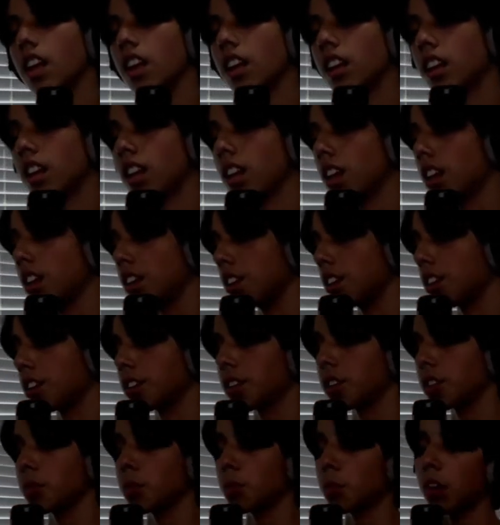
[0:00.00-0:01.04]
Yeah, there's
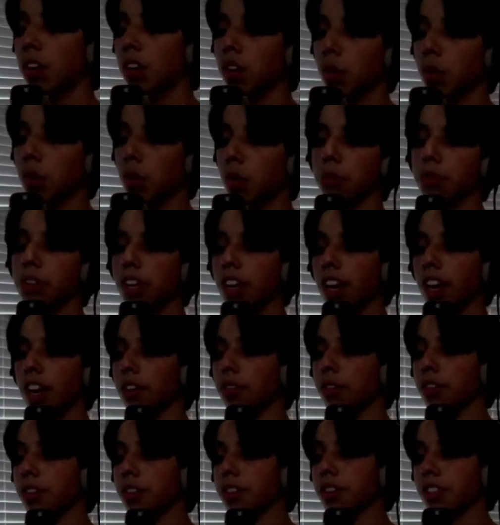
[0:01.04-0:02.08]
this one quote that
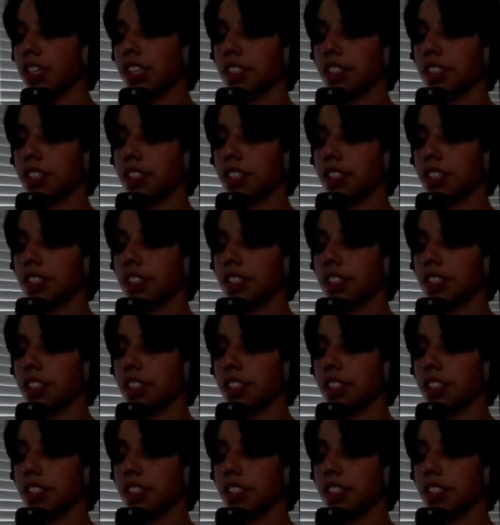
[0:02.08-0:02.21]
I heard.